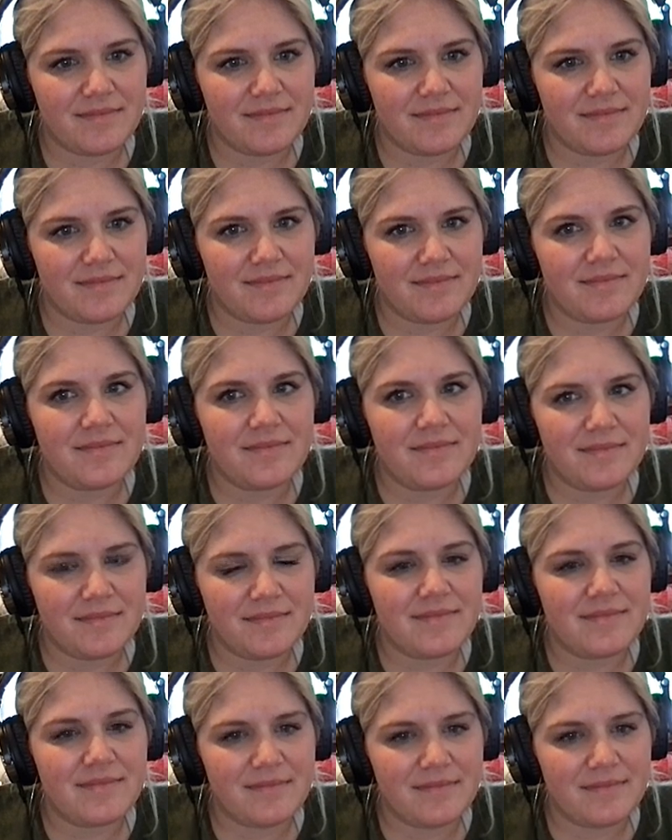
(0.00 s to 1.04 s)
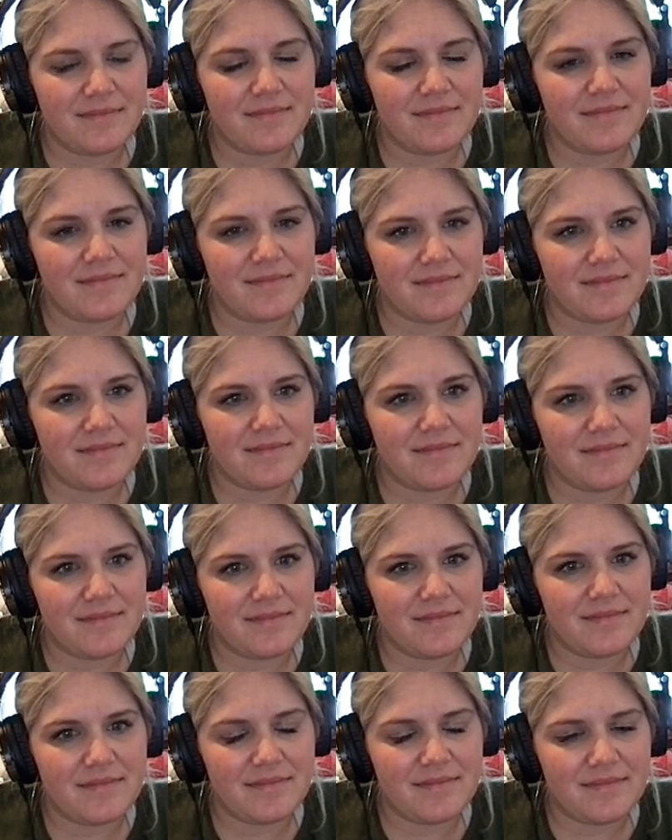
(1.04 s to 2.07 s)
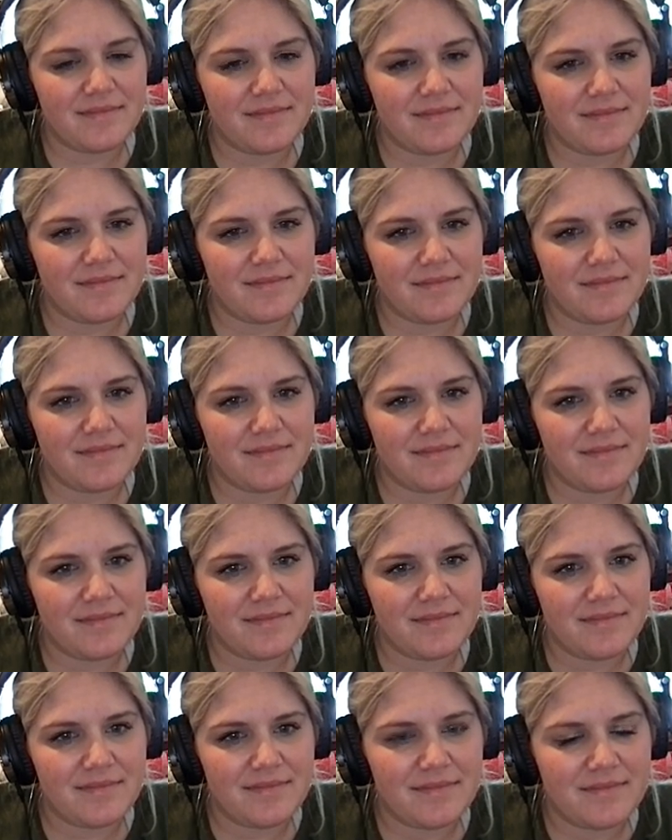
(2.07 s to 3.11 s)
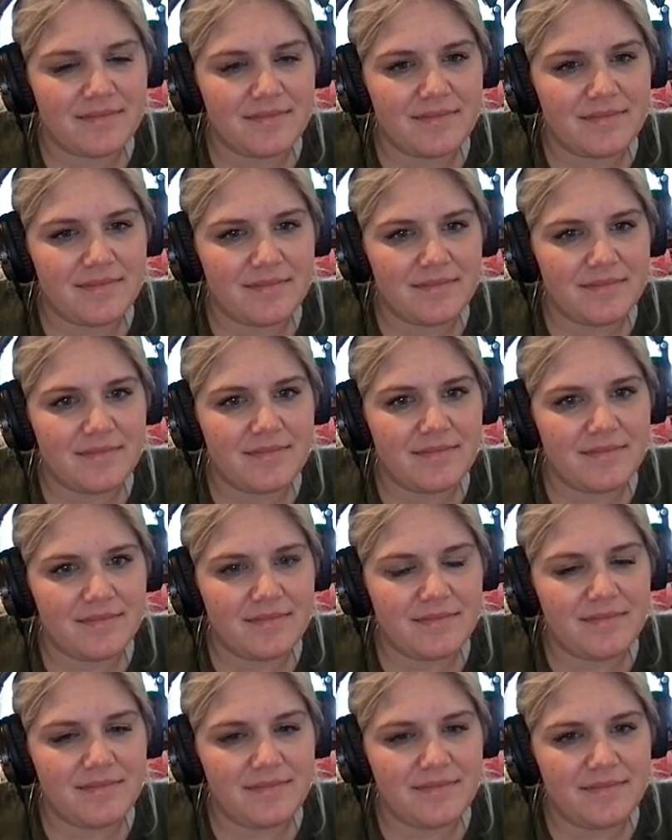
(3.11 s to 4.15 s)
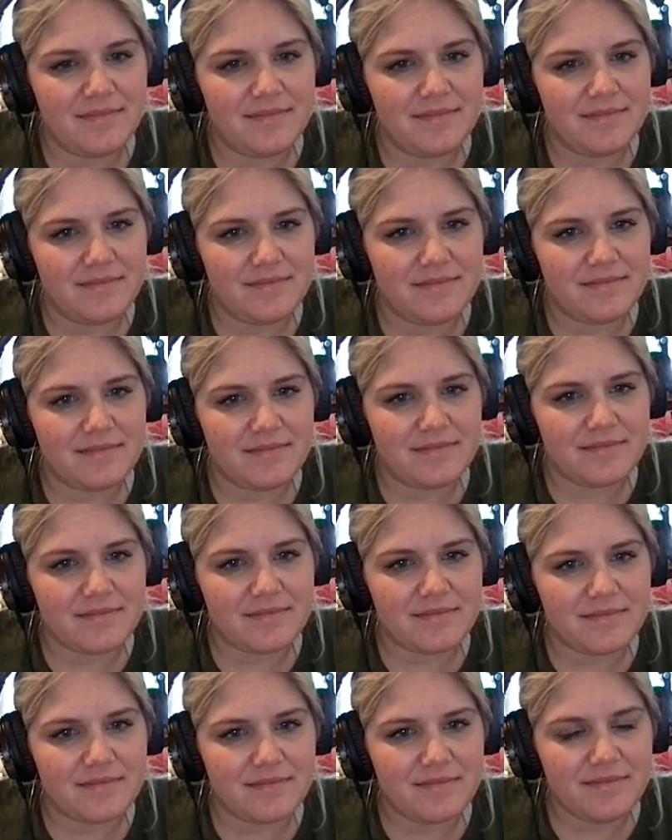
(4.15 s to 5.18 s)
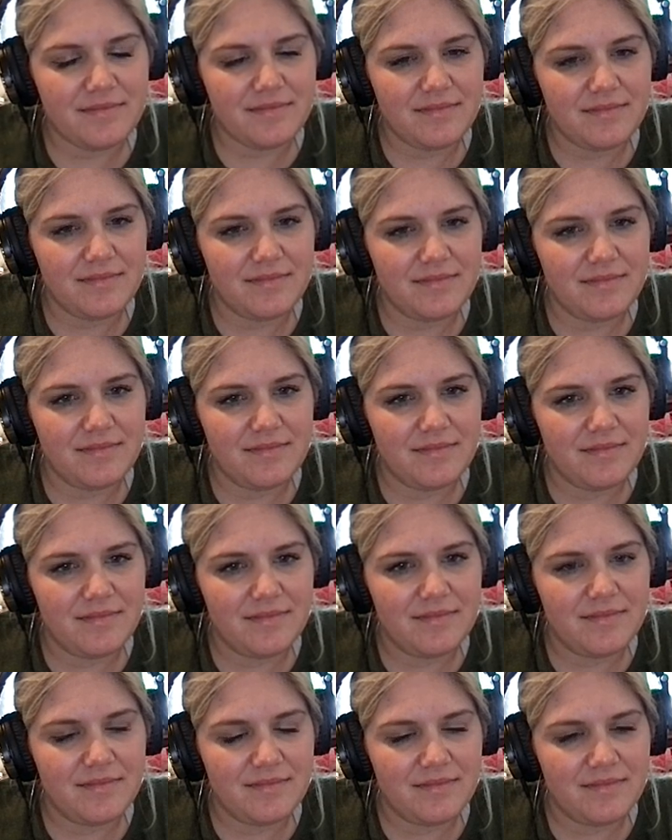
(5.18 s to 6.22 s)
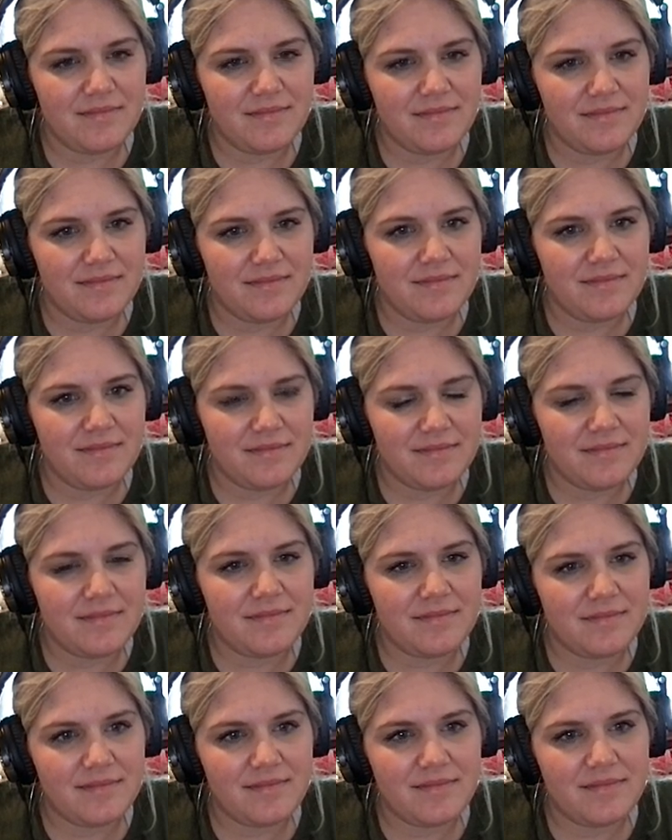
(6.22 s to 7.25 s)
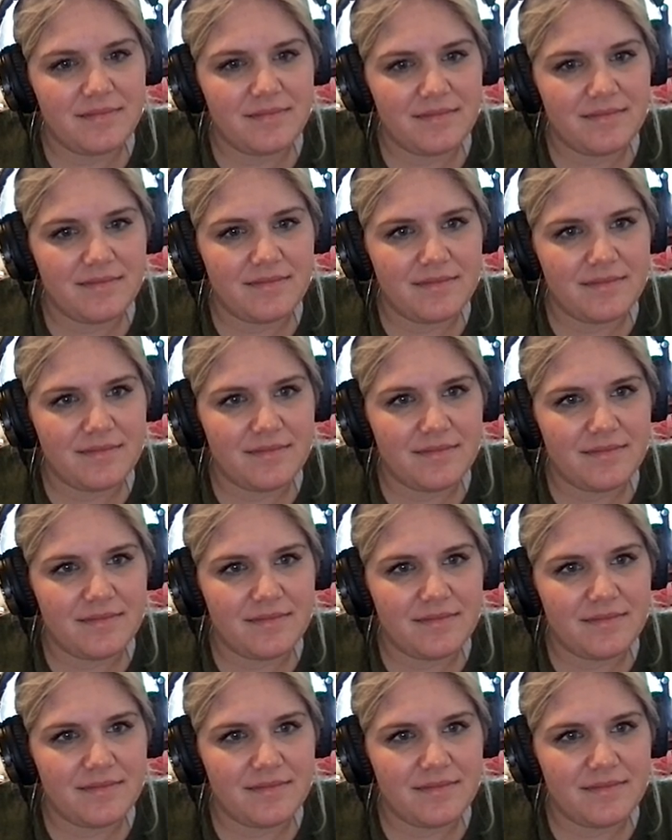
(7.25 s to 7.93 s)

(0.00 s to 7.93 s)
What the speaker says: (silent)